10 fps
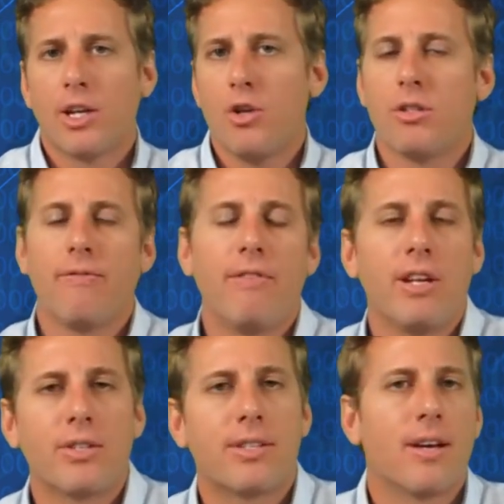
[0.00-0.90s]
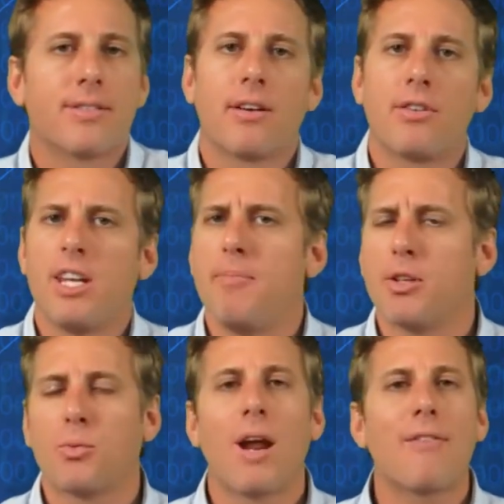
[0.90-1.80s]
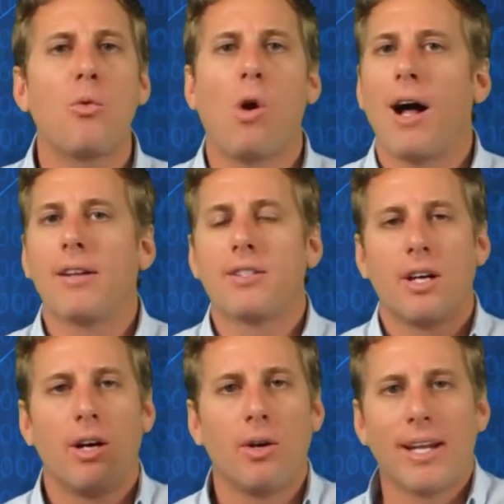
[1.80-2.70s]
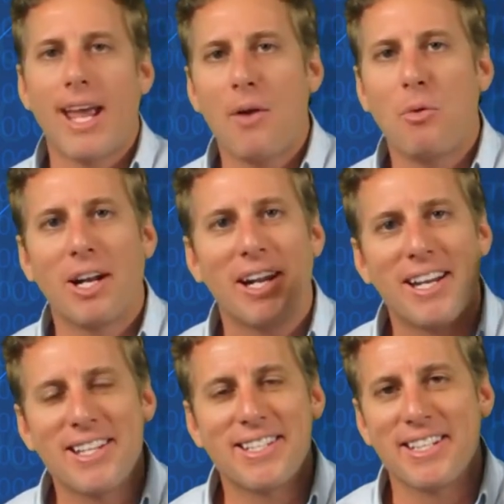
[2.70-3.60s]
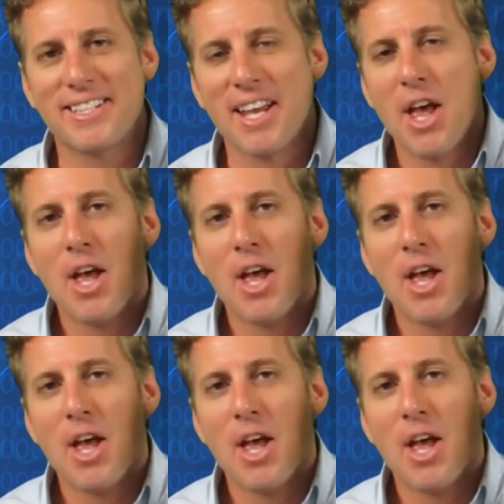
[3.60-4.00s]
using video sales letters, emails, whatever you want. So again, what it is